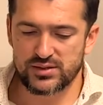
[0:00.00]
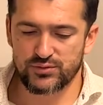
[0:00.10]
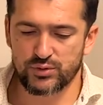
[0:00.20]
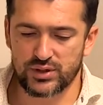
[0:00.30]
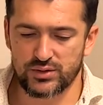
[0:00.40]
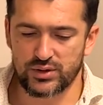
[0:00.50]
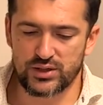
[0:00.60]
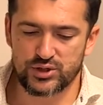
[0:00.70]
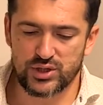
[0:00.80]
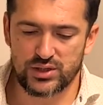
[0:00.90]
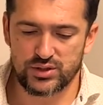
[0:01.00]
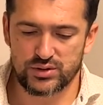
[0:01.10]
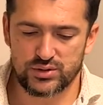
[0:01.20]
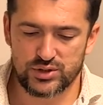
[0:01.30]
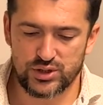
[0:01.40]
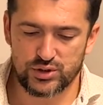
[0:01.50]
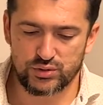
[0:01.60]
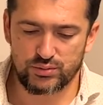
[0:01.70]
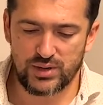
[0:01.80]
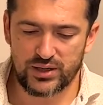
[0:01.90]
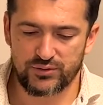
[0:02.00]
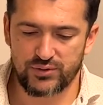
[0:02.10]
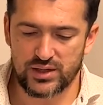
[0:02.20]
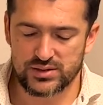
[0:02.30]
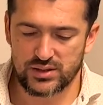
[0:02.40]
You can really change it to money fast.